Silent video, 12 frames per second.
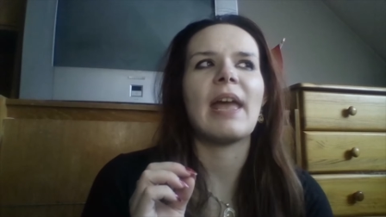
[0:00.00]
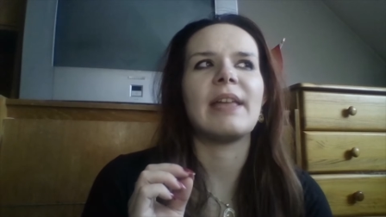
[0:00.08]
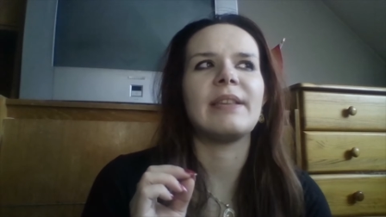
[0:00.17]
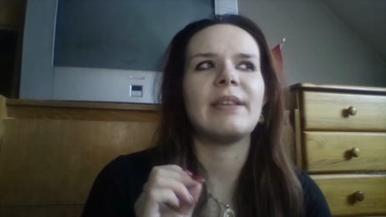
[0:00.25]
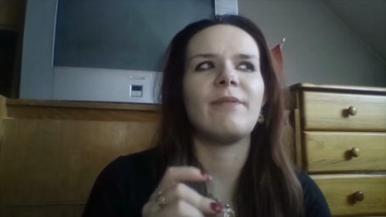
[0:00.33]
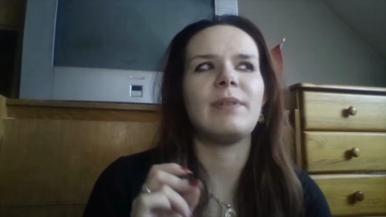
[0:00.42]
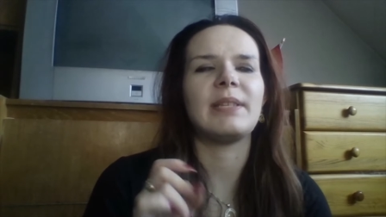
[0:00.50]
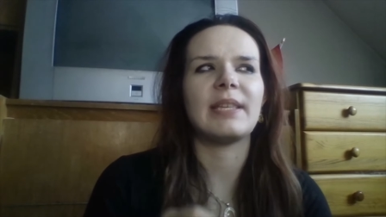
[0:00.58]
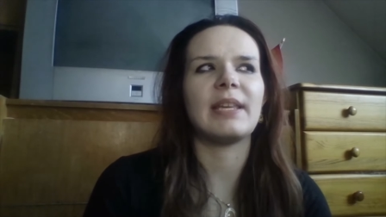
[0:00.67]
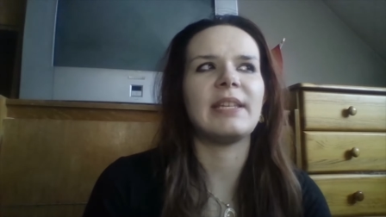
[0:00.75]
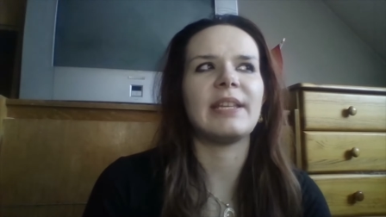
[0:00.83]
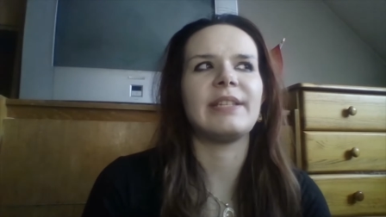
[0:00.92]
and if we
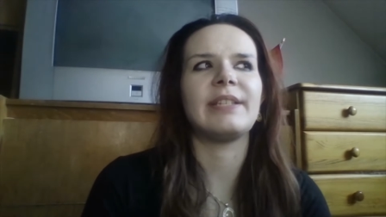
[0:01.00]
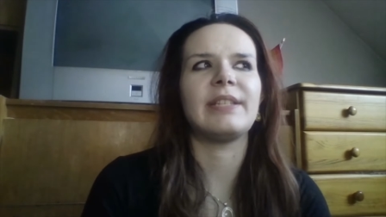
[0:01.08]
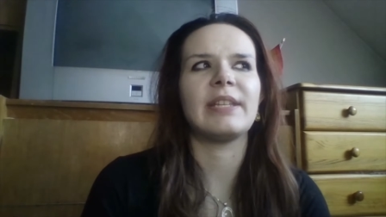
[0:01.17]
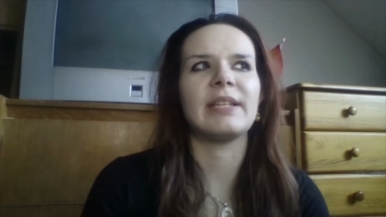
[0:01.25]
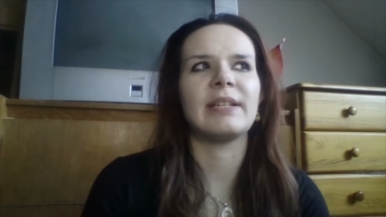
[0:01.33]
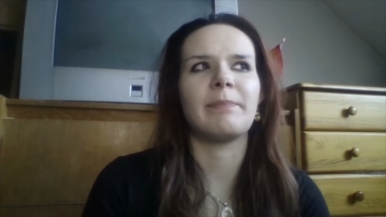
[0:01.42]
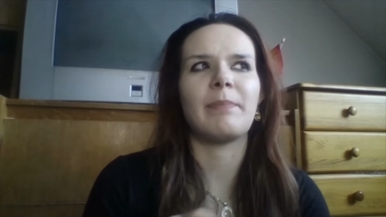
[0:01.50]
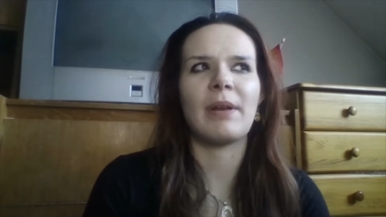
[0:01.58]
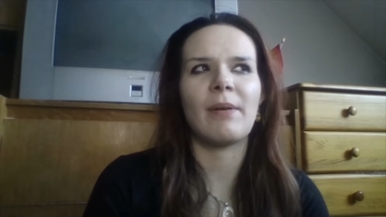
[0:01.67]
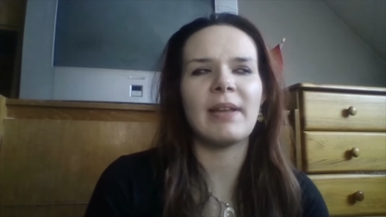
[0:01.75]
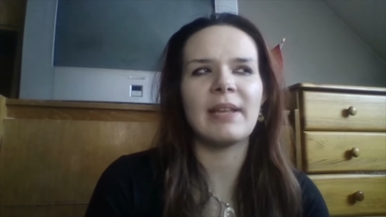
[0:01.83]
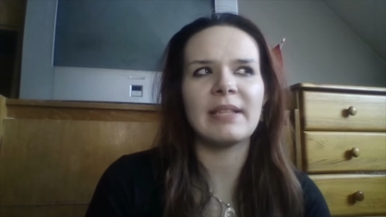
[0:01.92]
say that the
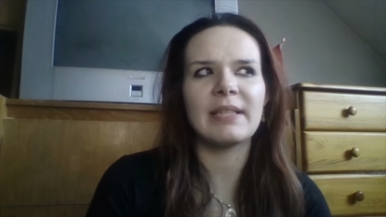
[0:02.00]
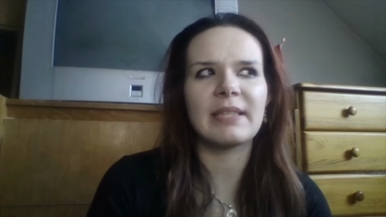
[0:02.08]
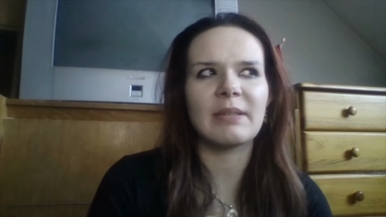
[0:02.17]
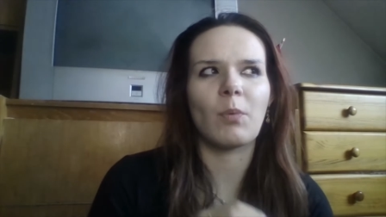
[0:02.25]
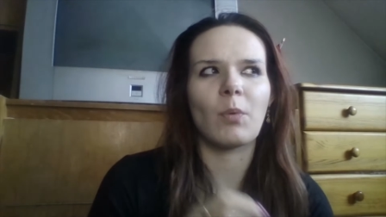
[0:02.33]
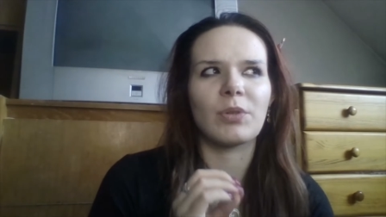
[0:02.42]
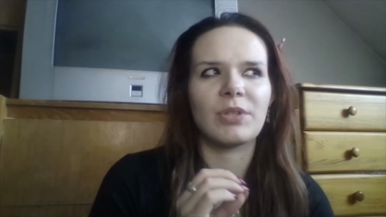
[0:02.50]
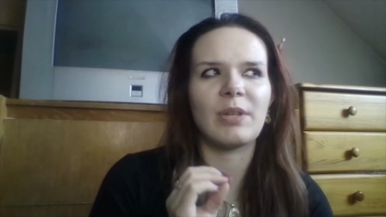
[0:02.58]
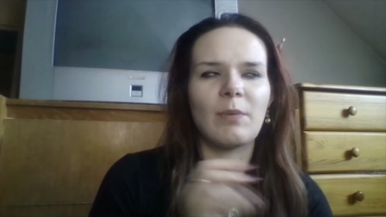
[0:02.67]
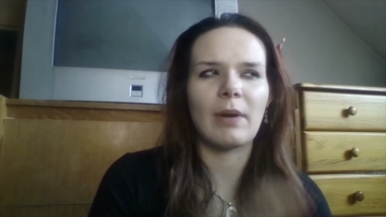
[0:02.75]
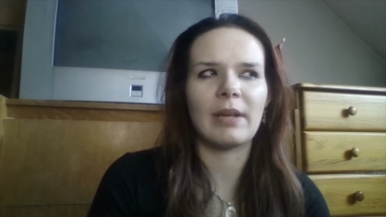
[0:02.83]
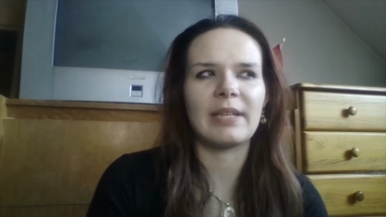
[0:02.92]
parents was
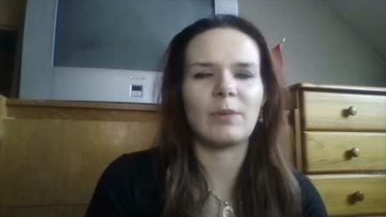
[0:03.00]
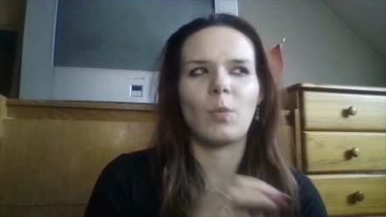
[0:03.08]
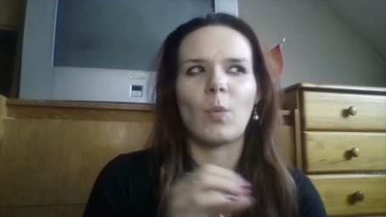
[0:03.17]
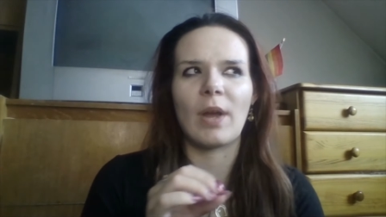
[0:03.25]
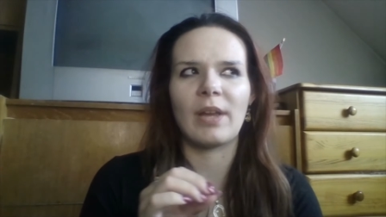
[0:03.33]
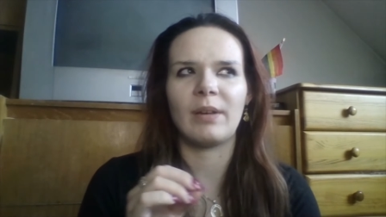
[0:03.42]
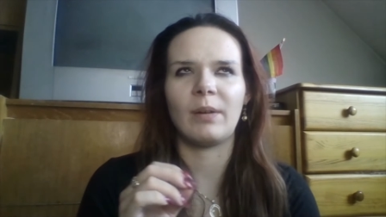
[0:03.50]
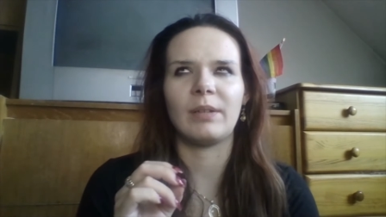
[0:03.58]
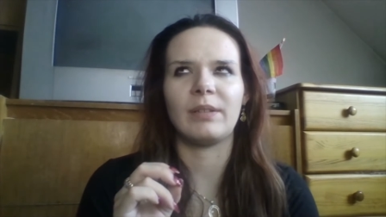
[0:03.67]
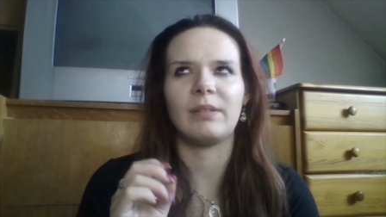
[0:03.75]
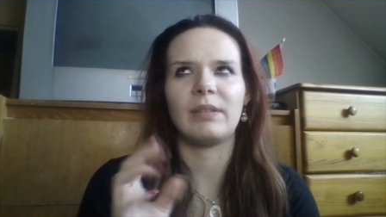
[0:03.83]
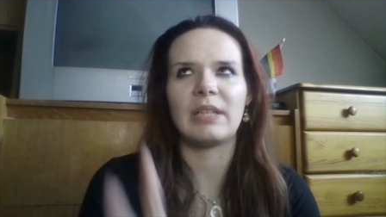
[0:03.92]
the one that, well,
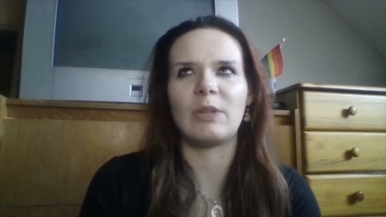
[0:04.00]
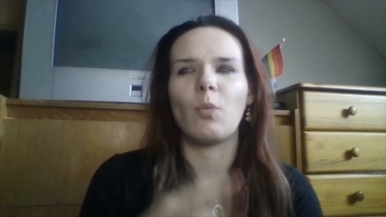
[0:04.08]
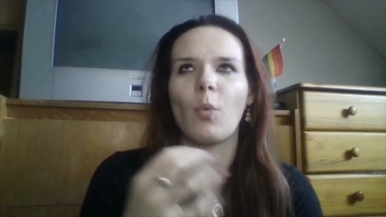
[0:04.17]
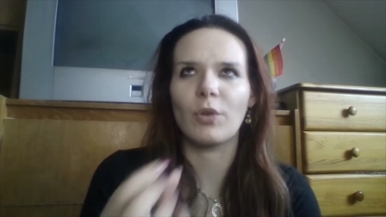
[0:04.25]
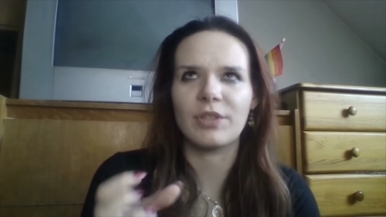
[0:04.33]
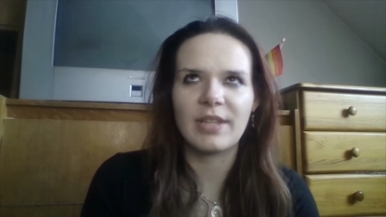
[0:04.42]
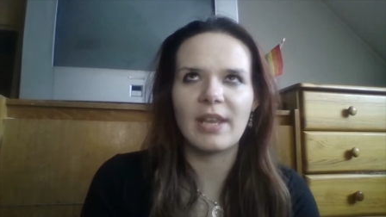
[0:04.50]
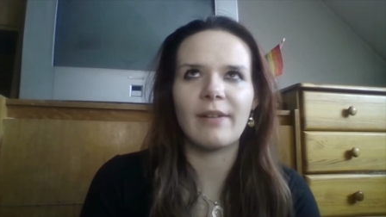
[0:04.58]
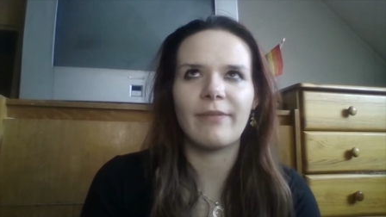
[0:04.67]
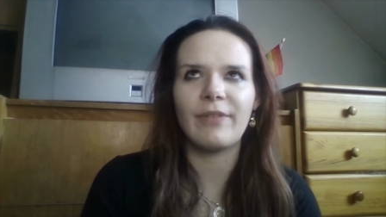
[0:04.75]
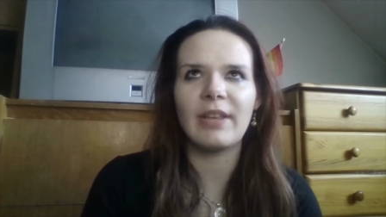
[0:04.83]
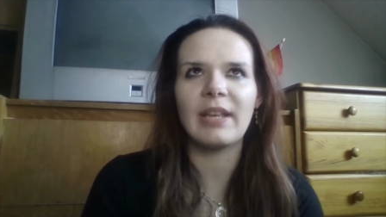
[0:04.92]
it was their
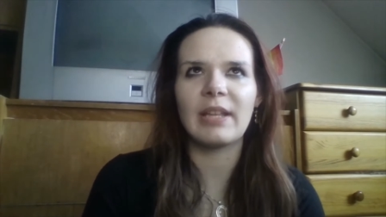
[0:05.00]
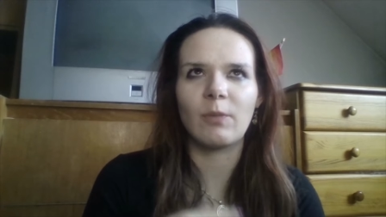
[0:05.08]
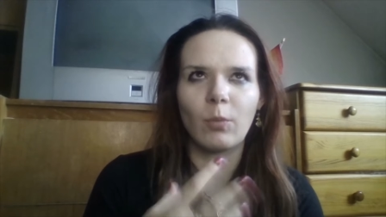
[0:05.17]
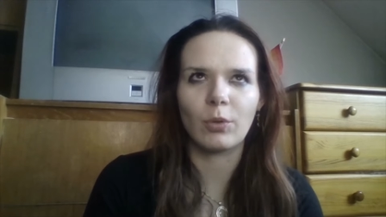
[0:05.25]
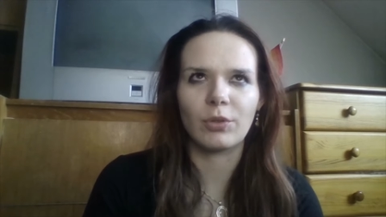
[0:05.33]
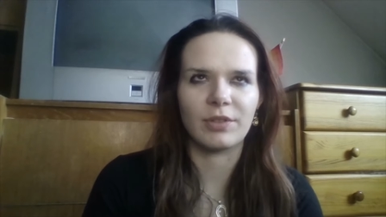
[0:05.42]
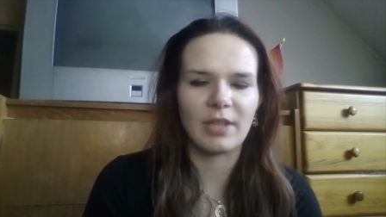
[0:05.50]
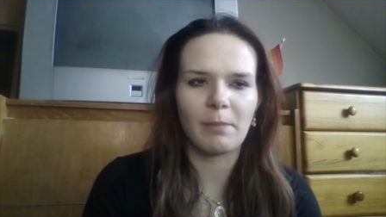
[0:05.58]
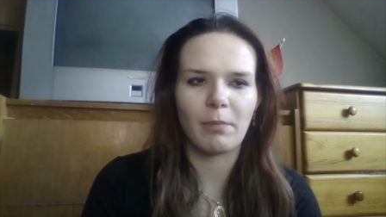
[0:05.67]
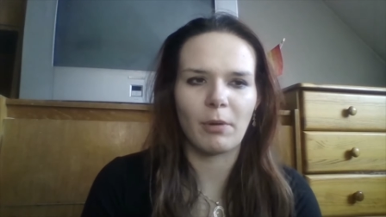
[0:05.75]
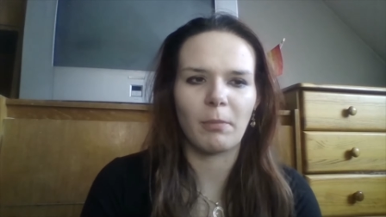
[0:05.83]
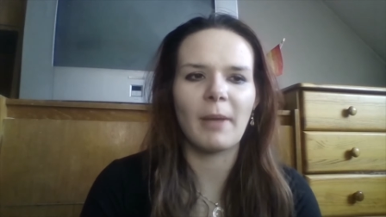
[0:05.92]
thing, it was their
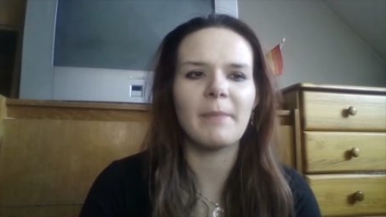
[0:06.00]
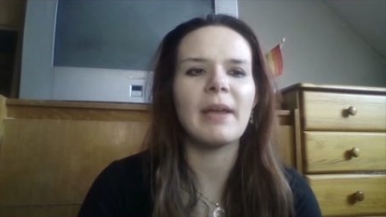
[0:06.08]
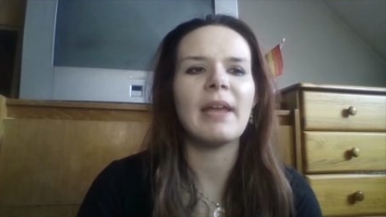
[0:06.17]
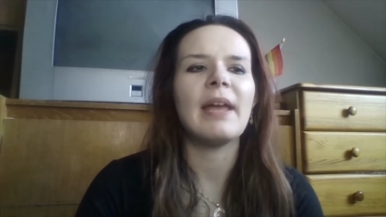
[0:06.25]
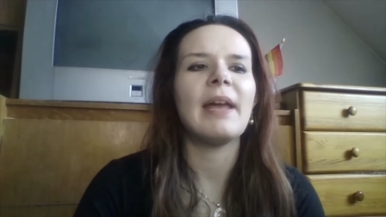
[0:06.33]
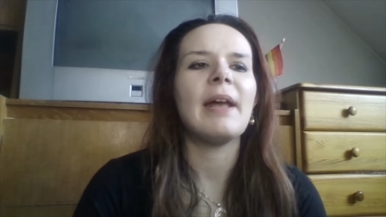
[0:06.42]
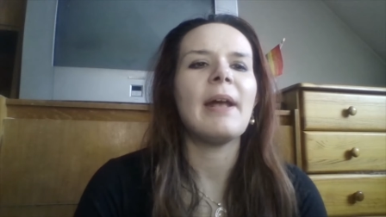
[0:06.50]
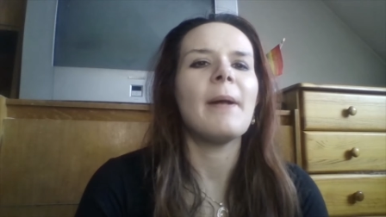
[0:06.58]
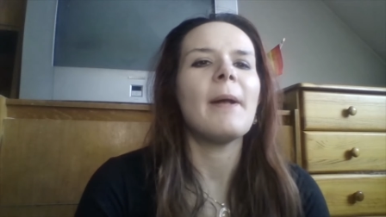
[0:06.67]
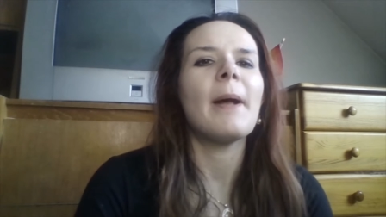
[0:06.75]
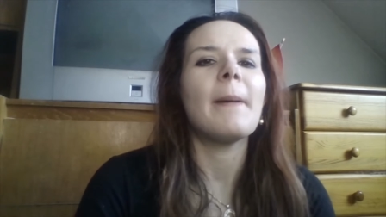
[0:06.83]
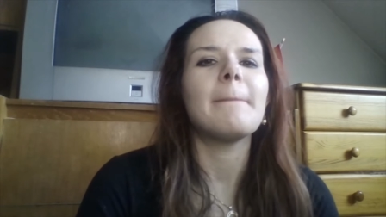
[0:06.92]
problem,
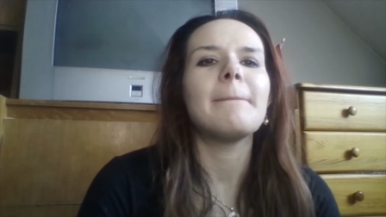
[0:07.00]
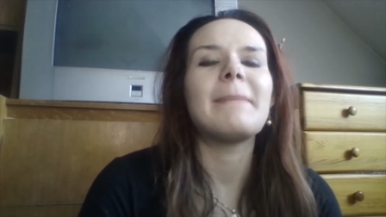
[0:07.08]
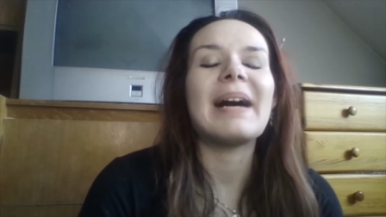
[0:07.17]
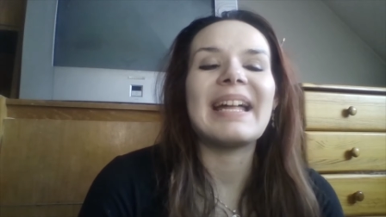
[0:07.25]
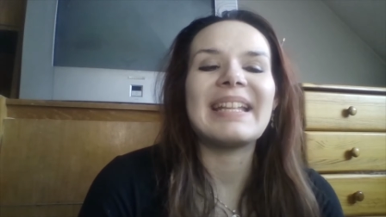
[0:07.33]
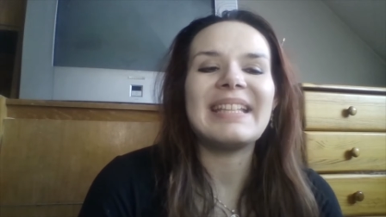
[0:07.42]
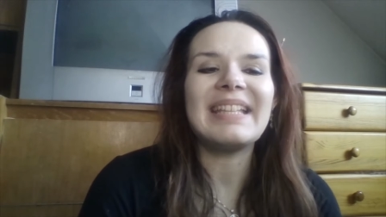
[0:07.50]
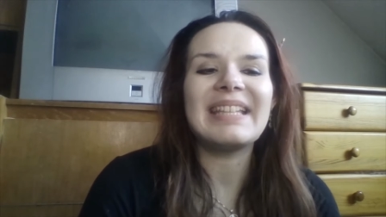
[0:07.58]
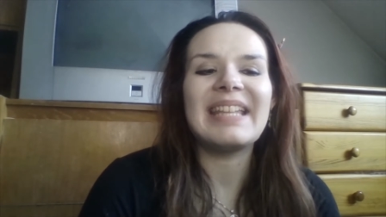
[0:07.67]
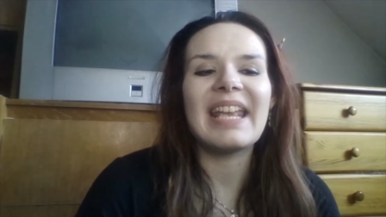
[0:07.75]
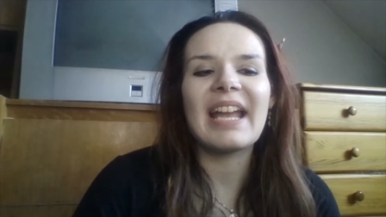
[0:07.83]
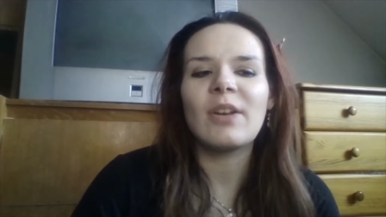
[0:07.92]
but
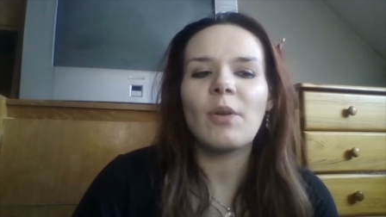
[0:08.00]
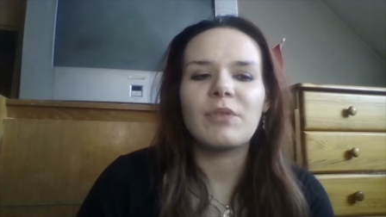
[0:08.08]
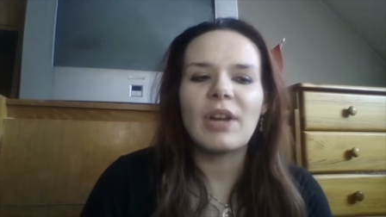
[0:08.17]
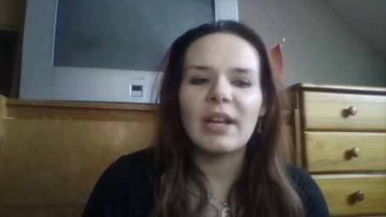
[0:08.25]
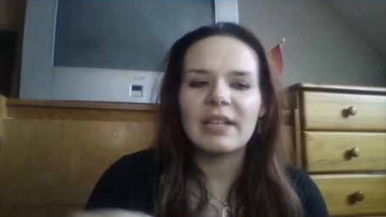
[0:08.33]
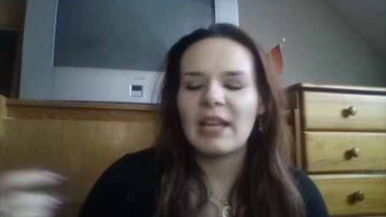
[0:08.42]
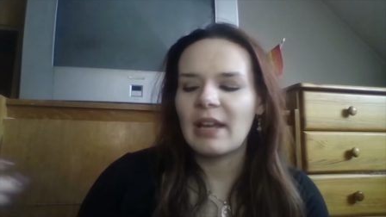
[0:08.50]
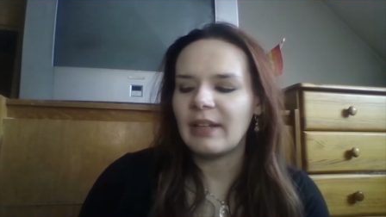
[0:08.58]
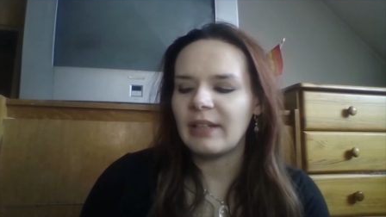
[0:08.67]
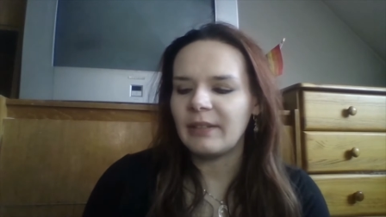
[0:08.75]
they kind of dragged